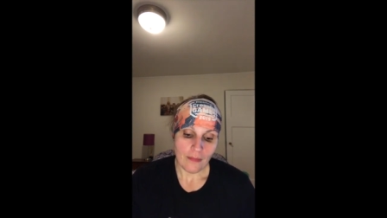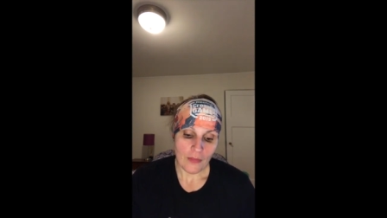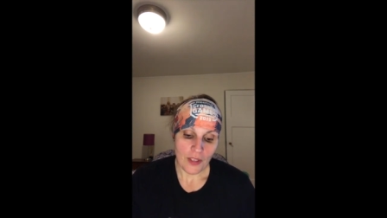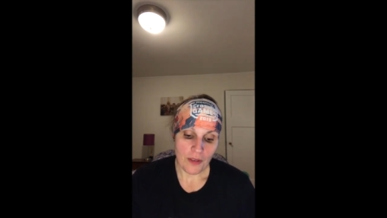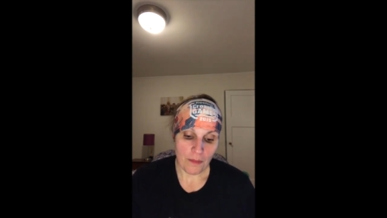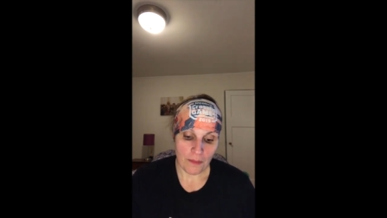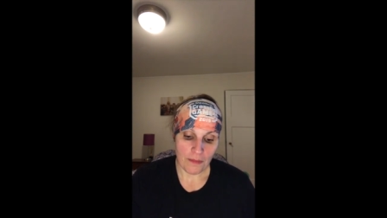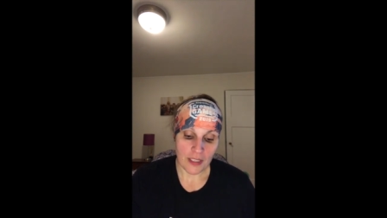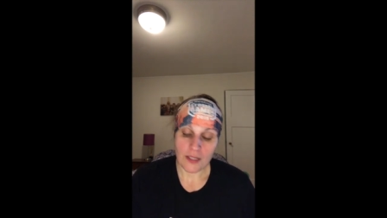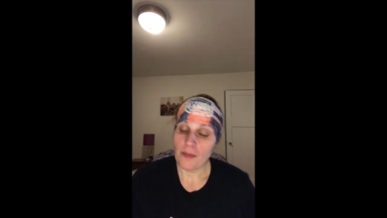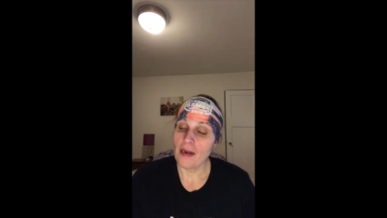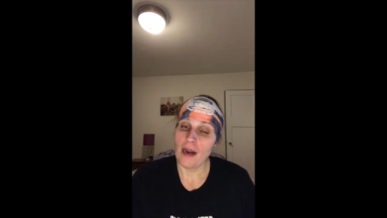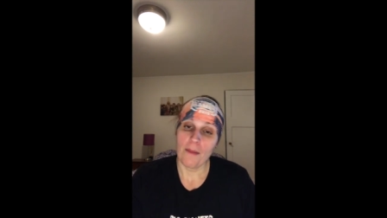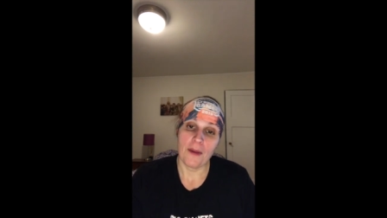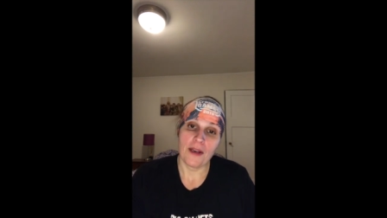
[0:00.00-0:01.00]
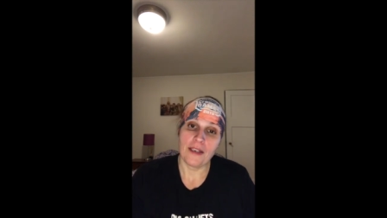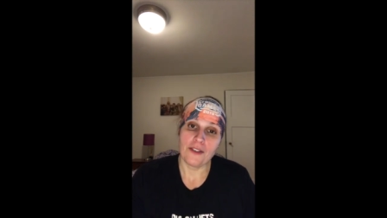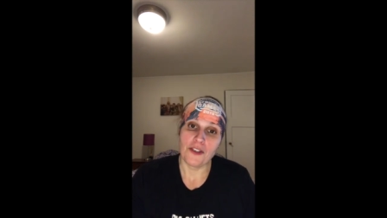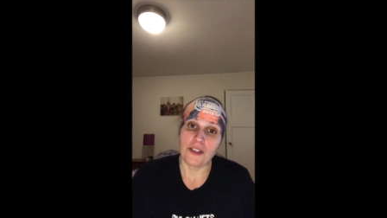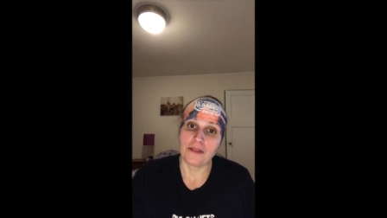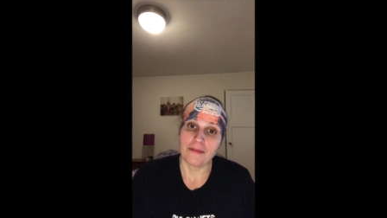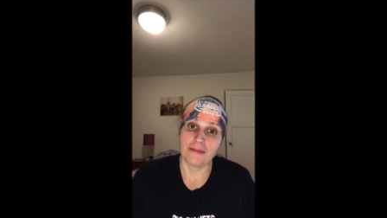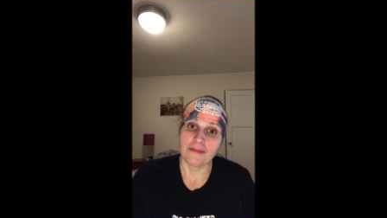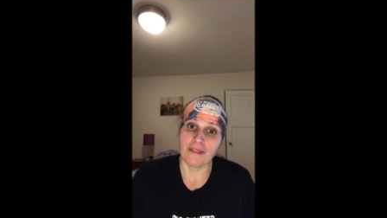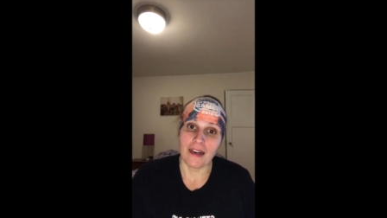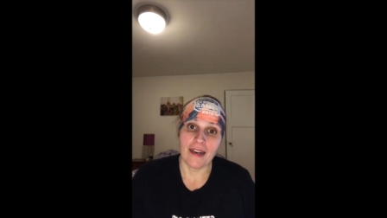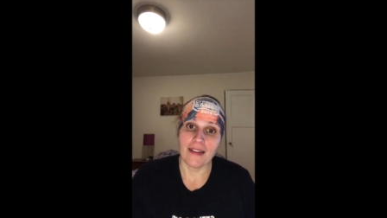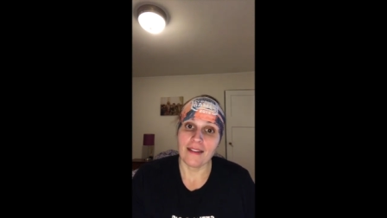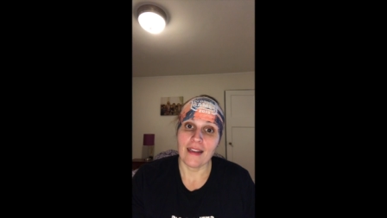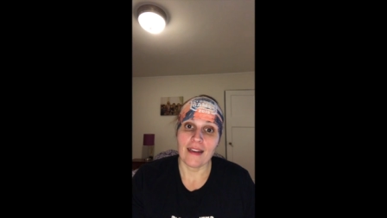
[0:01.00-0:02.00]
it, this may not be an issue,
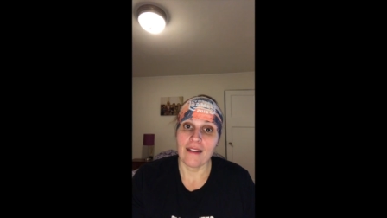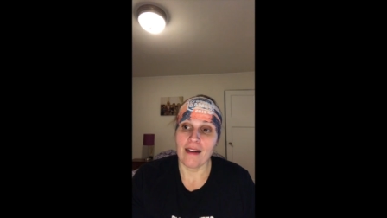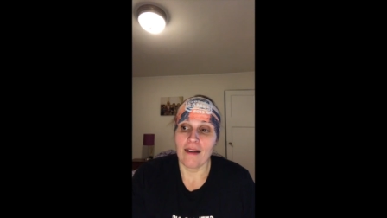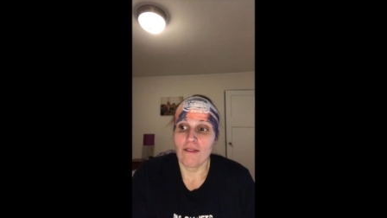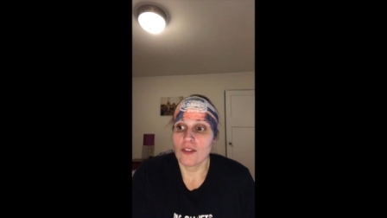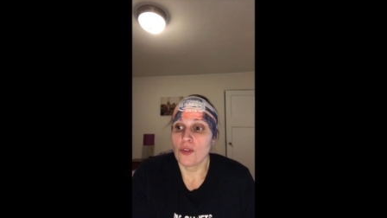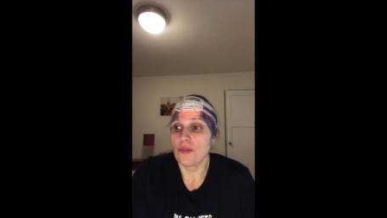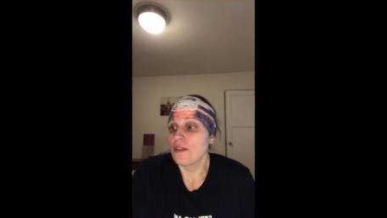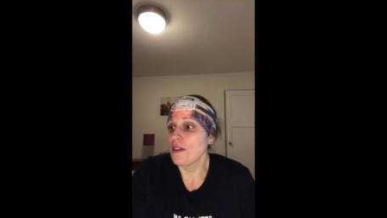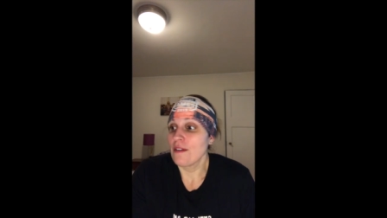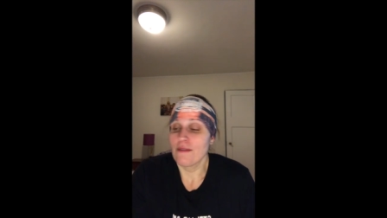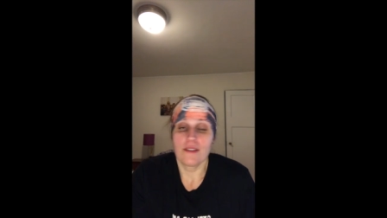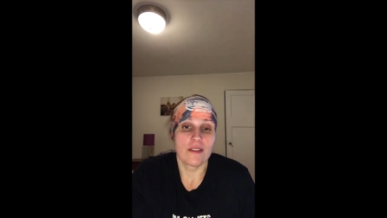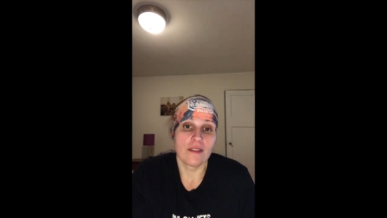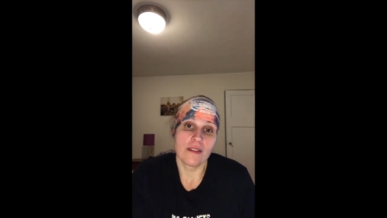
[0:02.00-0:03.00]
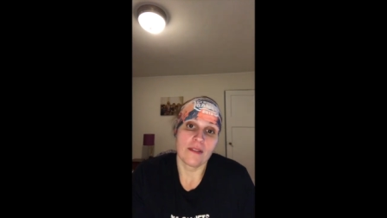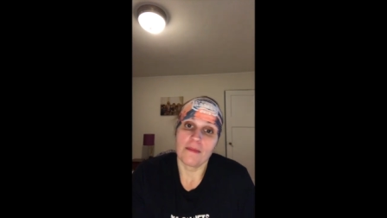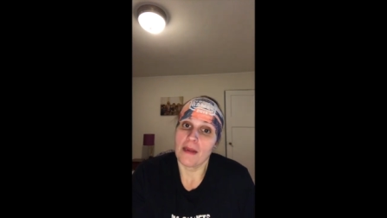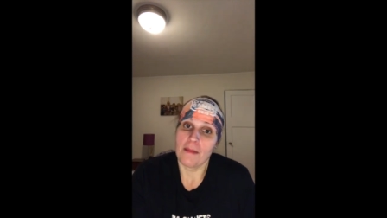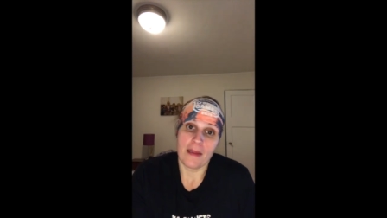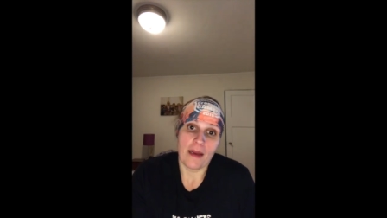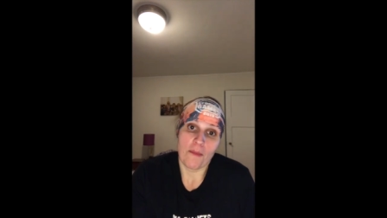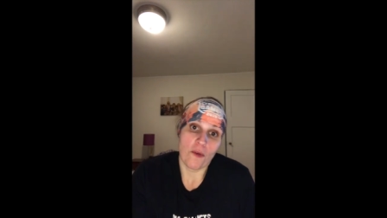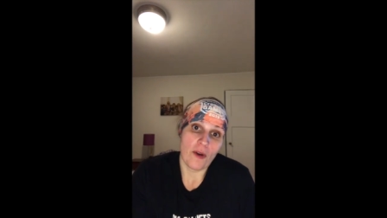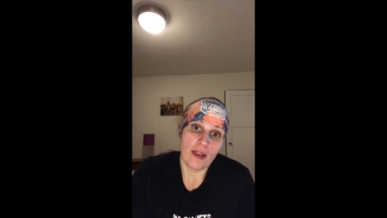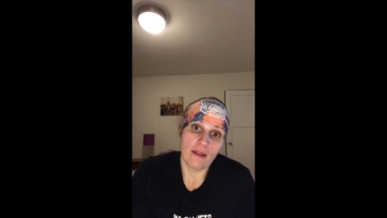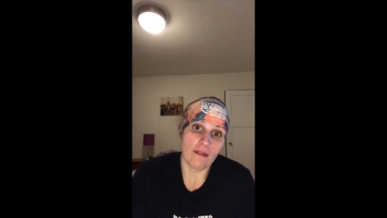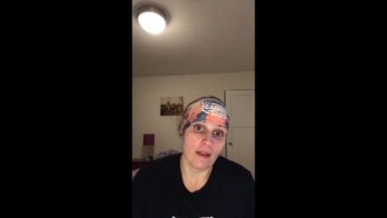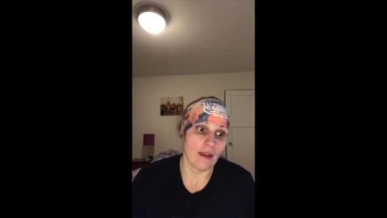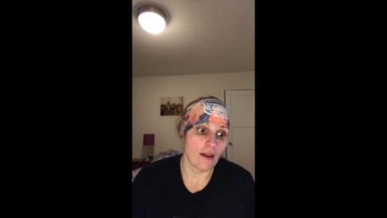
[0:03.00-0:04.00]
right? They could have a totally different system at that point,
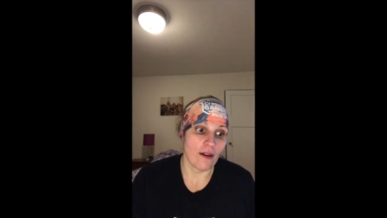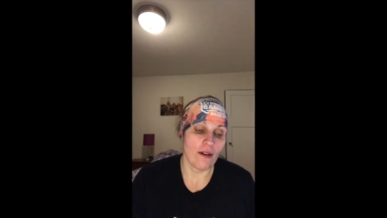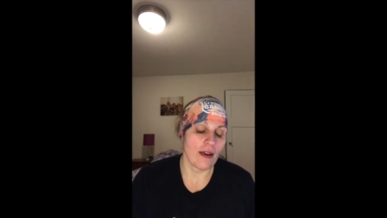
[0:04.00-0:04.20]
you know?